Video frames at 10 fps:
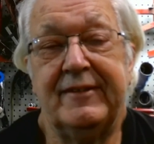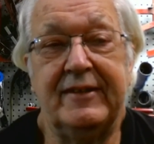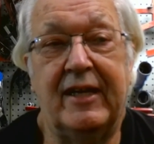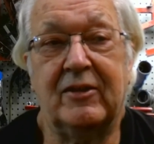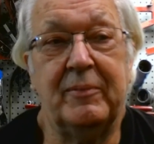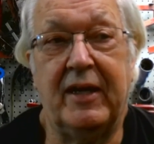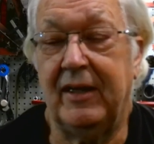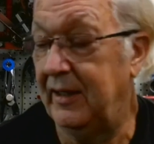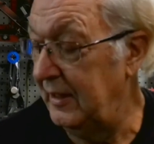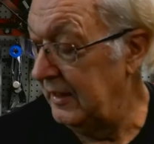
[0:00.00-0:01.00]
That's my
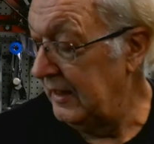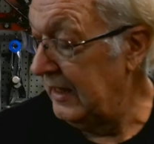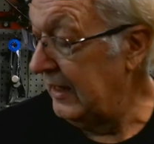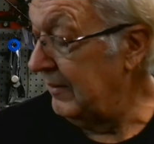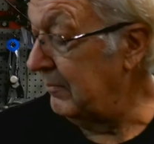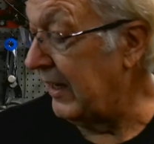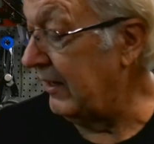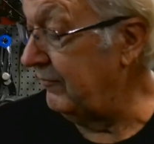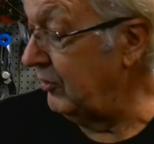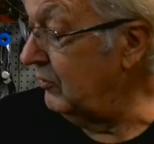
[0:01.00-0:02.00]

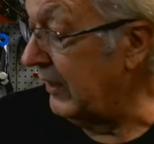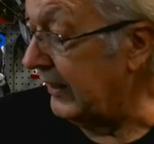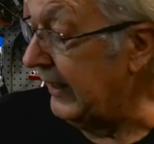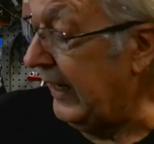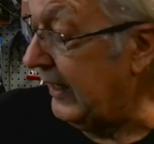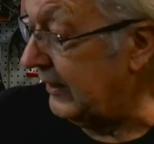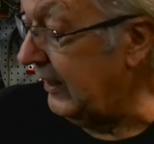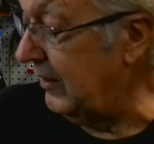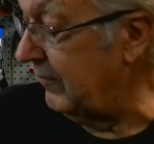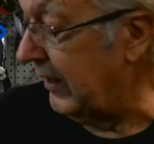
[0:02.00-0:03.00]
view on that.
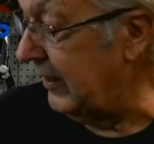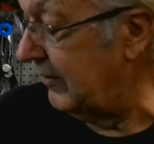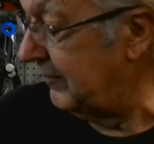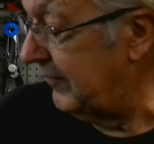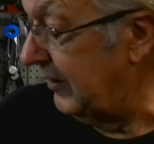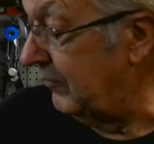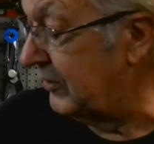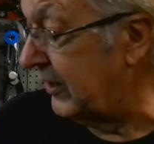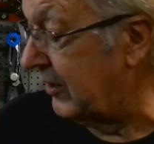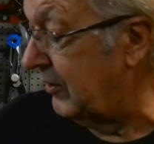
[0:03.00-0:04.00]
Anyway,
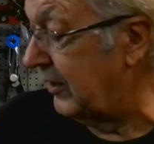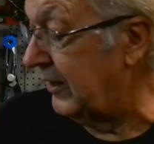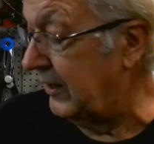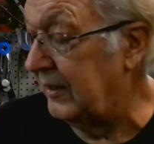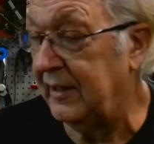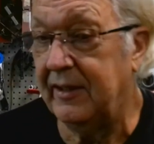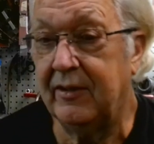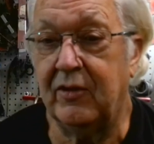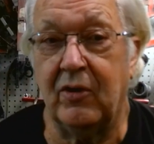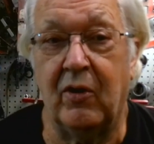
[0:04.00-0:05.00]
wish I could
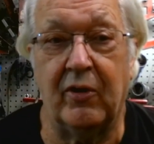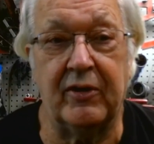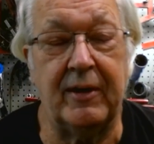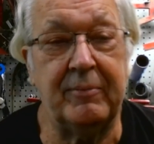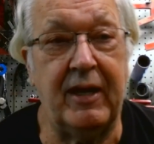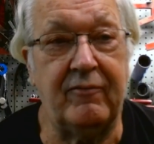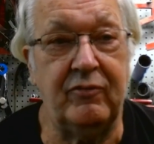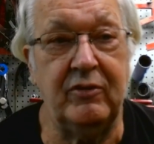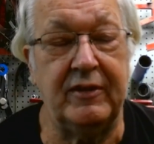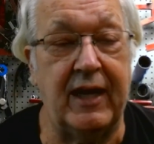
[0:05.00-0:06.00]
have hoarded up that
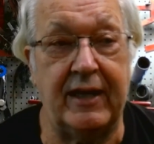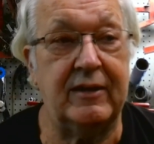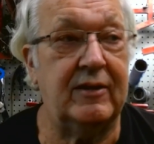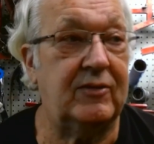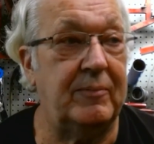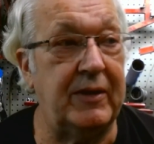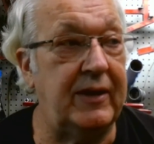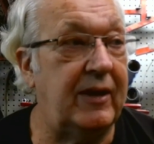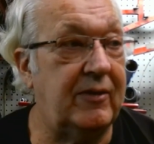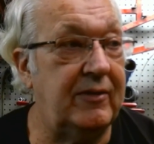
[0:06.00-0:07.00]
food and got it to somebody
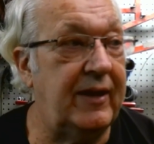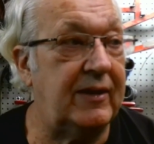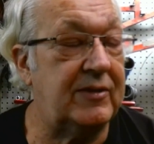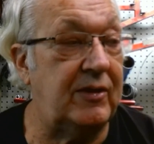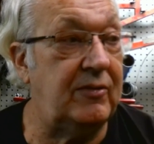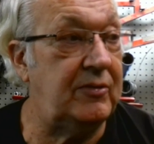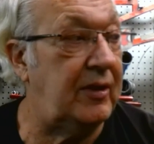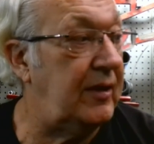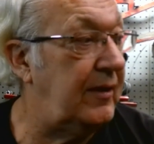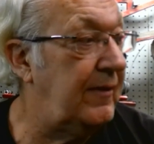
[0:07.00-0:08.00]
that could actually use
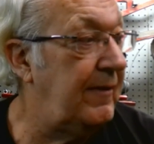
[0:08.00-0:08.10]
it.